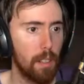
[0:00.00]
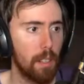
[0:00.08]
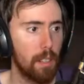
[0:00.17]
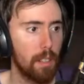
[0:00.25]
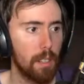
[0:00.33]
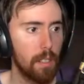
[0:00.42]

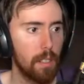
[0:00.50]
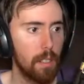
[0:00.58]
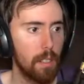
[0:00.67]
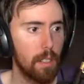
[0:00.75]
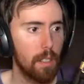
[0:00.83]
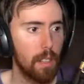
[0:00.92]

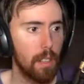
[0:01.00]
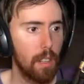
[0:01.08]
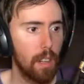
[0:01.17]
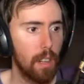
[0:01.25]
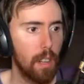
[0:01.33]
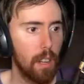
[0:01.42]

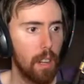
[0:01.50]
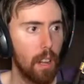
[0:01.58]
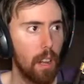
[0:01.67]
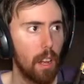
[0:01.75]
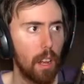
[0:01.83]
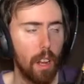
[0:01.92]

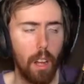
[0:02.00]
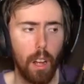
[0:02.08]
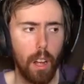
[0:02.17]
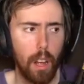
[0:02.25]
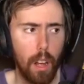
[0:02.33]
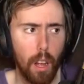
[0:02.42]

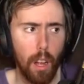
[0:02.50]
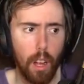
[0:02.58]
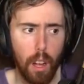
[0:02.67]
(no one is talking)